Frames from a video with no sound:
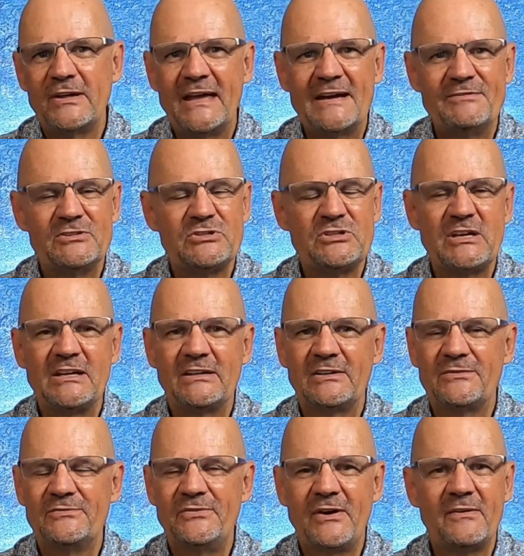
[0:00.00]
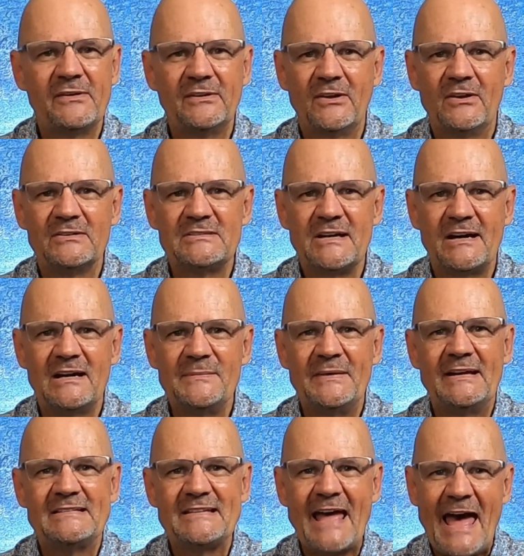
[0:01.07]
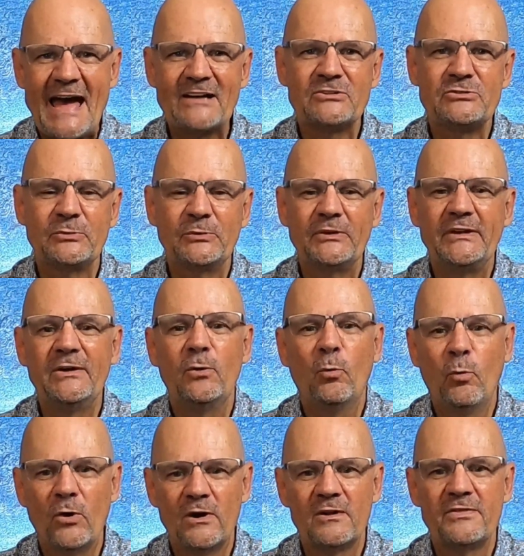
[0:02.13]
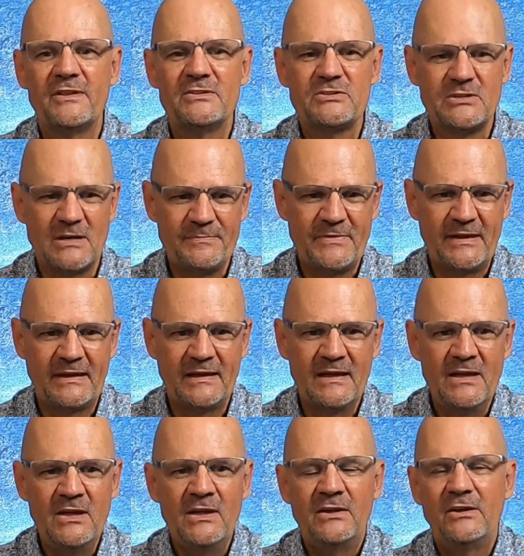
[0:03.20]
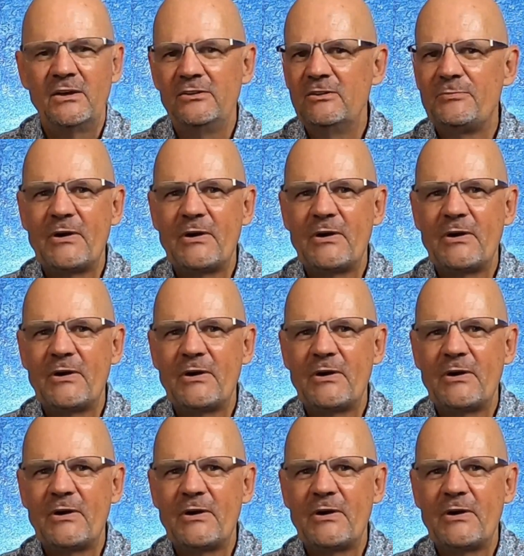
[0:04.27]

you haven't seen in a very long time, and it's actually worth something. You know,